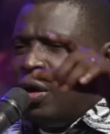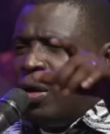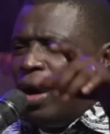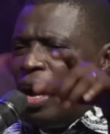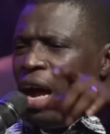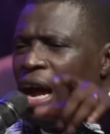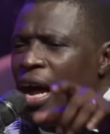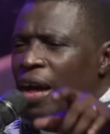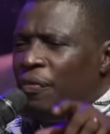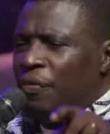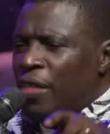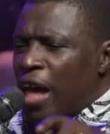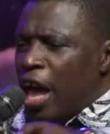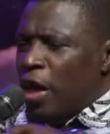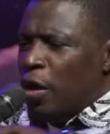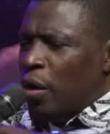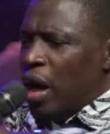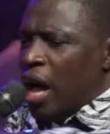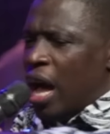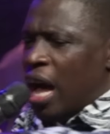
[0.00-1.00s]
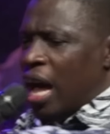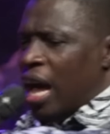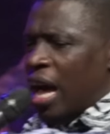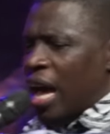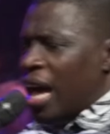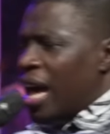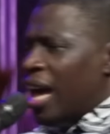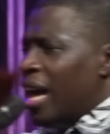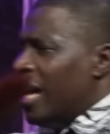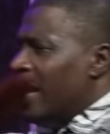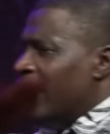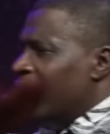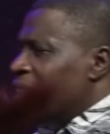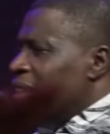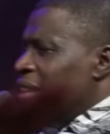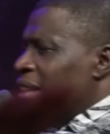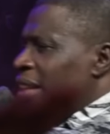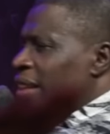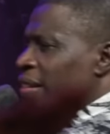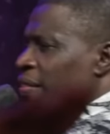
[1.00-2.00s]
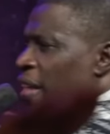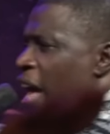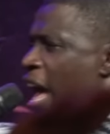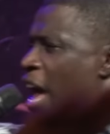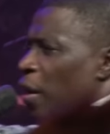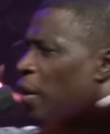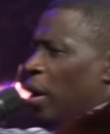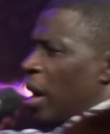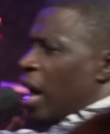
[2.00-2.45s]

you are. There you are. There you